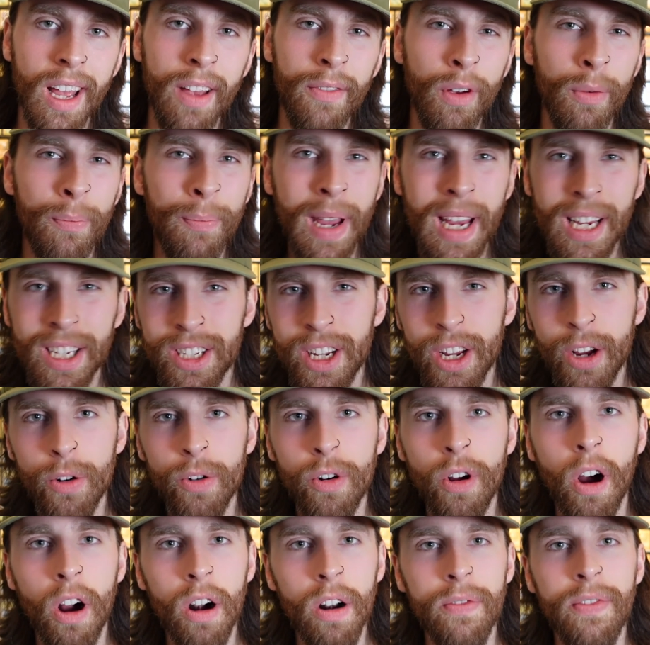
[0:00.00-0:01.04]
If a beastie or an
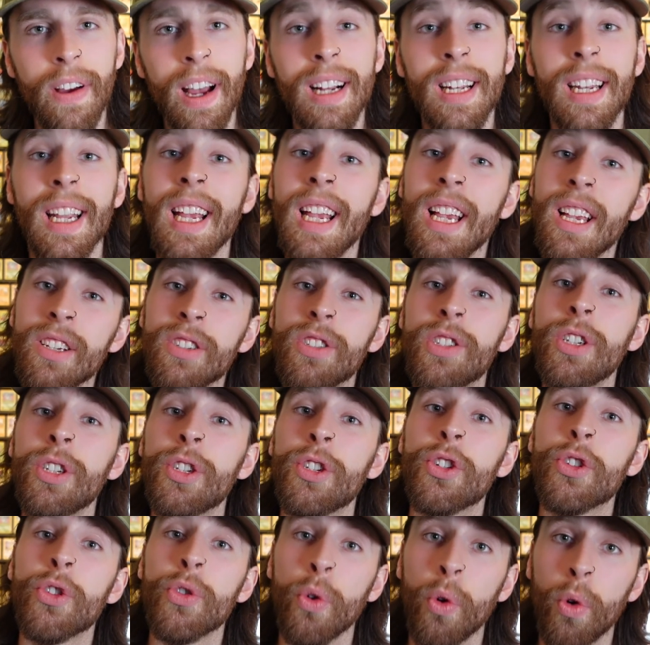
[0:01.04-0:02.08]
artifact is
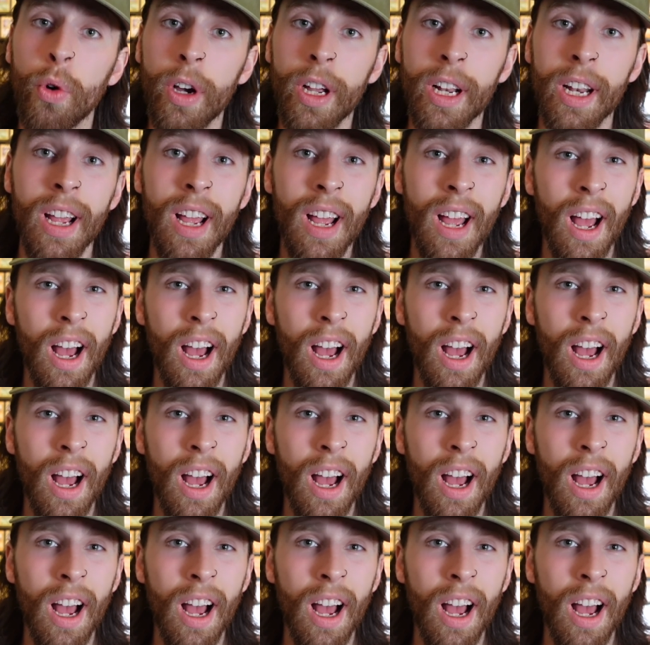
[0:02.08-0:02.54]
destroyed,